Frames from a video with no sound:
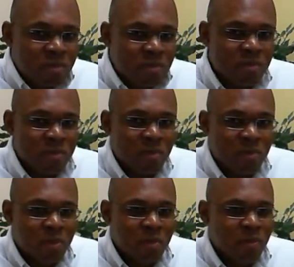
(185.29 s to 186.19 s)

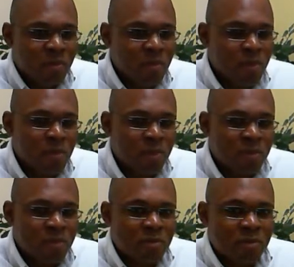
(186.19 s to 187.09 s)

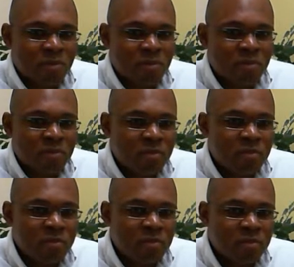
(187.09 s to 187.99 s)

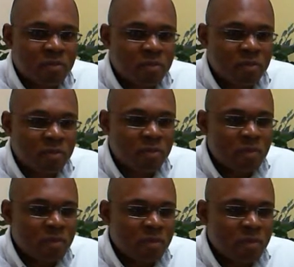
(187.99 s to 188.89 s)

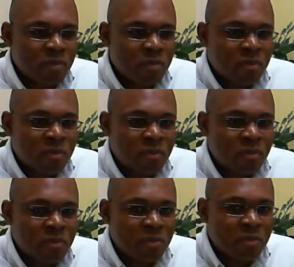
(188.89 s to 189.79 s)

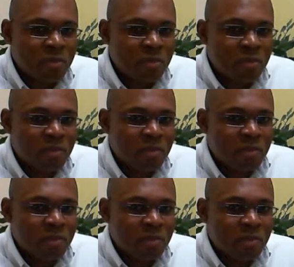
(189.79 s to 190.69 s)
This person isn't speaking.